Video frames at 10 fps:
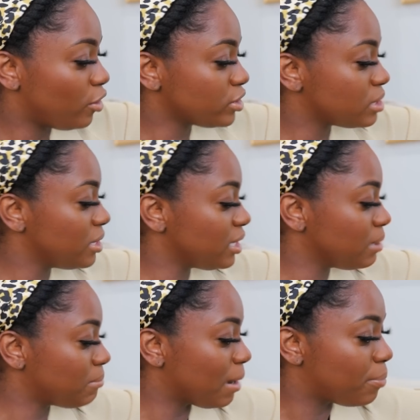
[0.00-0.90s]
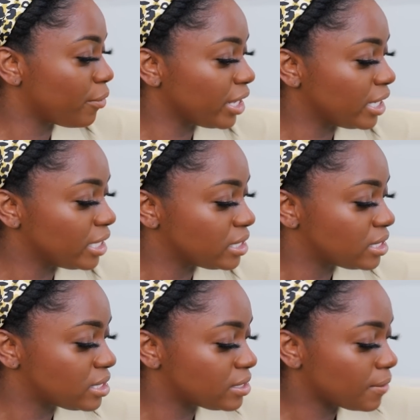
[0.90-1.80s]
Ultimately, my point
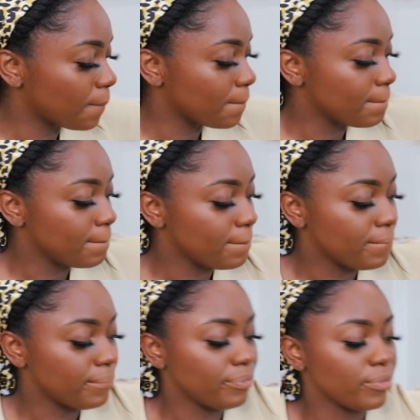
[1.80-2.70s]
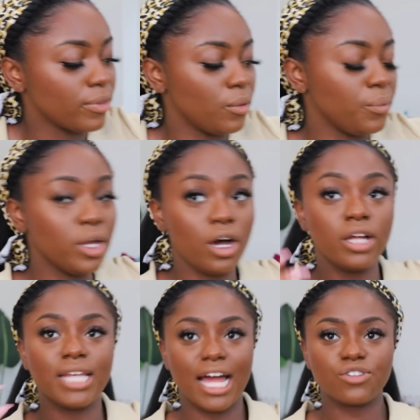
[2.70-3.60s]
is, we
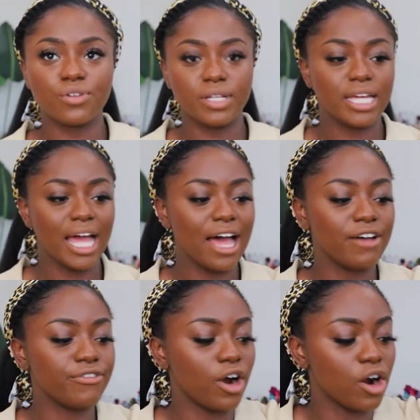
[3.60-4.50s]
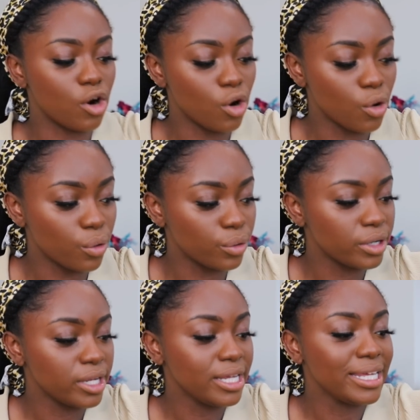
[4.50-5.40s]
all naturally have our
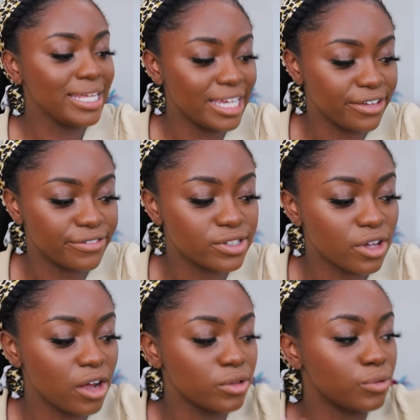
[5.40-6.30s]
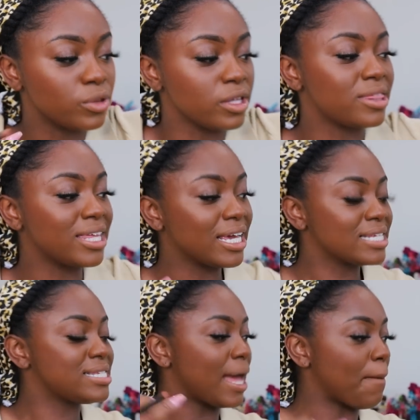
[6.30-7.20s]
own gifts, the
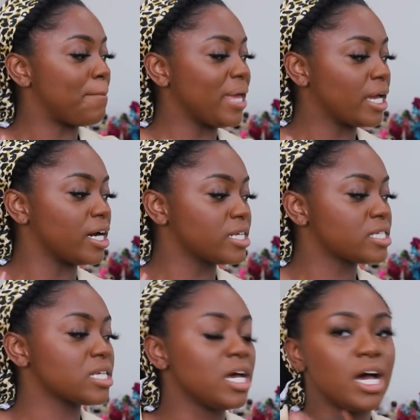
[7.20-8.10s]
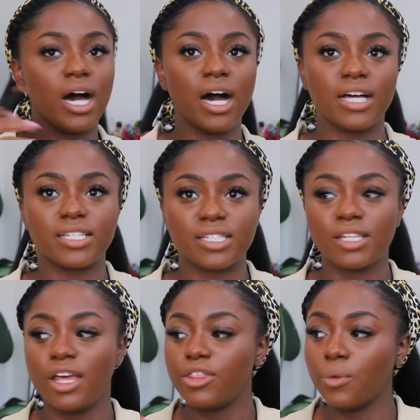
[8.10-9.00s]
things that make us
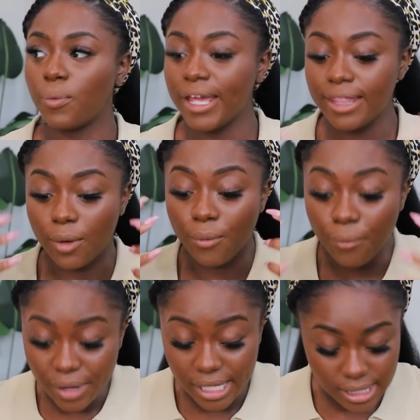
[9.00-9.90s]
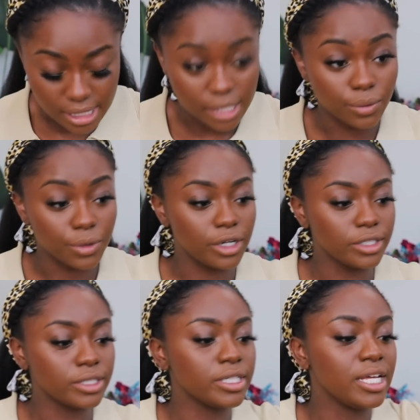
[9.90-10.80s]
us, the way that we see the
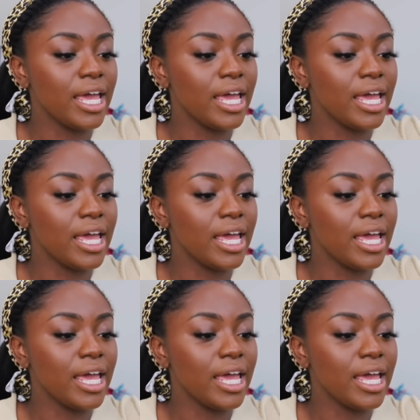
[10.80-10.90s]
world.